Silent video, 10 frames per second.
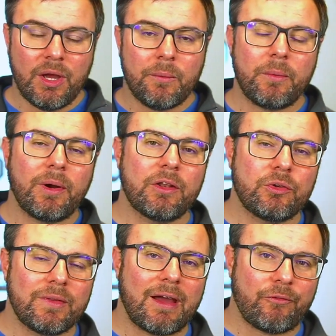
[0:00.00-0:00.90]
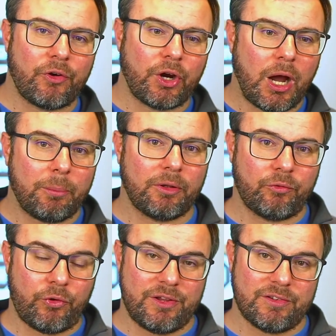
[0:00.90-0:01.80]
We want to do that for a couple of
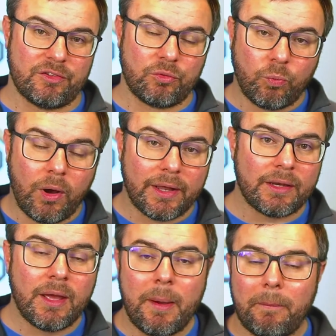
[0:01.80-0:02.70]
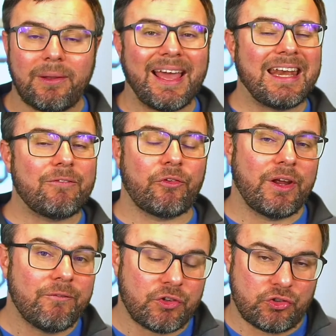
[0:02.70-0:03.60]
reasons. One, planning for
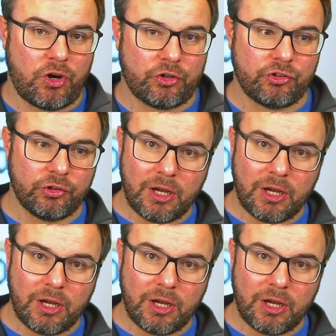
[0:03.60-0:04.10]
infrastructure.